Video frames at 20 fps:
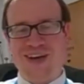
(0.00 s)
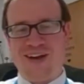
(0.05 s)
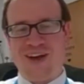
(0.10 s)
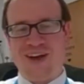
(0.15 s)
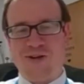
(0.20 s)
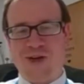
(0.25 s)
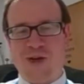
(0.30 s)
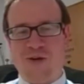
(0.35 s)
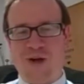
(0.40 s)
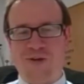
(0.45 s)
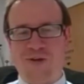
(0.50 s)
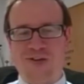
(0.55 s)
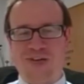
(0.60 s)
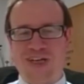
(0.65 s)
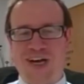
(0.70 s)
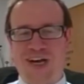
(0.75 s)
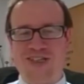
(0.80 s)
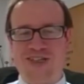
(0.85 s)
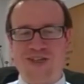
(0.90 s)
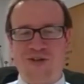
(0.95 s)
go
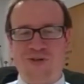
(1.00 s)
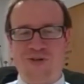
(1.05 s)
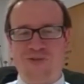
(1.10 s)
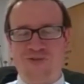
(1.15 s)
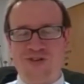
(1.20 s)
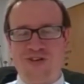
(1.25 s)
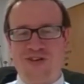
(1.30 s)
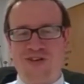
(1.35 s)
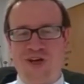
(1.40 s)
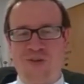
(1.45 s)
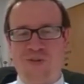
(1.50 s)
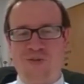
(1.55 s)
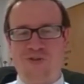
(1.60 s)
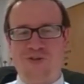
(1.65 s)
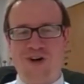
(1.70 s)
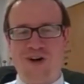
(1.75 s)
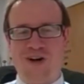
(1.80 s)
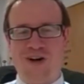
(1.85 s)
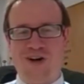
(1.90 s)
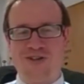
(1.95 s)
outside your comfort zone
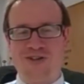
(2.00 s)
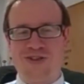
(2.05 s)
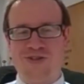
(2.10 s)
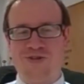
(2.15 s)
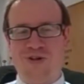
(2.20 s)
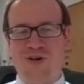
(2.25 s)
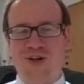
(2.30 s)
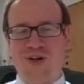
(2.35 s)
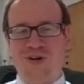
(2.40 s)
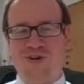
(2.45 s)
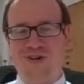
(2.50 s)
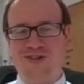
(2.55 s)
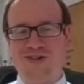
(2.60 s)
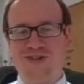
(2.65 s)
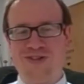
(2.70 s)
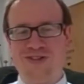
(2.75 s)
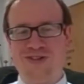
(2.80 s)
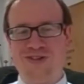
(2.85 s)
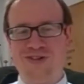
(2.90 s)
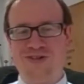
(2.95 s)
with regards to what you want
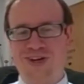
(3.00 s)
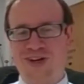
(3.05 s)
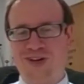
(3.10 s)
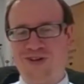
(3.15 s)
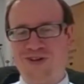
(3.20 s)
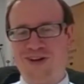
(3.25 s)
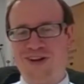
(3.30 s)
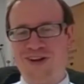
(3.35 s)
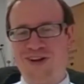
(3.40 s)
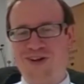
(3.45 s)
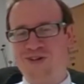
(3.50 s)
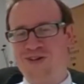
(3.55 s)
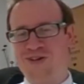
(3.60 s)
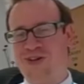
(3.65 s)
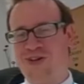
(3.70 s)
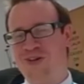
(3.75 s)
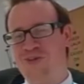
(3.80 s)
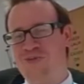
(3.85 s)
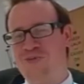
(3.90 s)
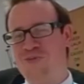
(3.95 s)
to do. So good
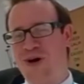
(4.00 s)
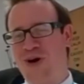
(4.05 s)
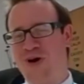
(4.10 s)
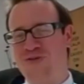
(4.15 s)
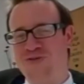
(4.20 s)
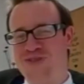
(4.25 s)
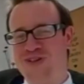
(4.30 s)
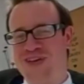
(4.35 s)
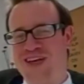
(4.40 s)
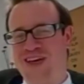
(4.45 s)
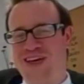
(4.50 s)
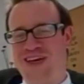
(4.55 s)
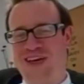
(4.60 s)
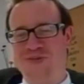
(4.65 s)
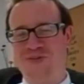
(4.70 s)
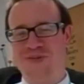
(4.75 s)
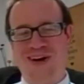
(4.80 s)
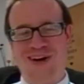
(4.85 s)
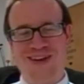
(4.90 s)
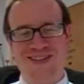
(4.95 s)
on them both for
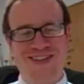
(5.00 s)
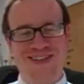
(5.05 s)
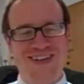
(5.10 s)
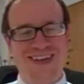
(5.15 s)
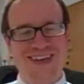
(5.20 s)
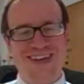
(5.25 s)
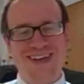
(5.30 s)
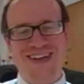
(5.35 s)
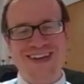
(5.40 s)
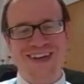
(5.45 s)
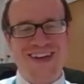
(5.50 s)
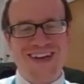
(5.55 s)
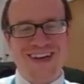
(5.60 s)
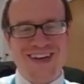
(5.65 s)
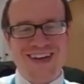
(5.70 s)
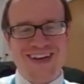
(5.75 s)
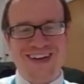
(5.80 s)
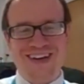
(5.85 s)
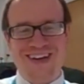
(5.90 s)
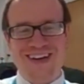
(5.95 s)
taking part.
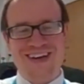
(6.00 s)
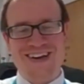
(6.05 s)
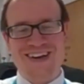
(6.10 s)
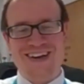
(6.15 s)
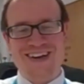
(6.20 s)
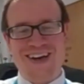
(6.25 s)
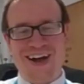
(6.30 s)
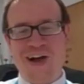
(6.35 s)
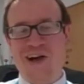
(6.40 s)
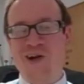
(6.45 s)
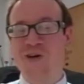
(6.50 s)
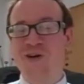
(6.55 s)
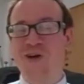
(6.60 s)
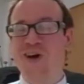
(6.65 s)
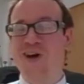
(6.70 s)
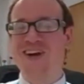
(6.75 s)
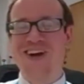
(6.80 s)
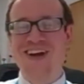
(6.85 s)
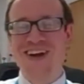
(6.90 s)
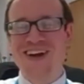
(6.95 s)
And good luck.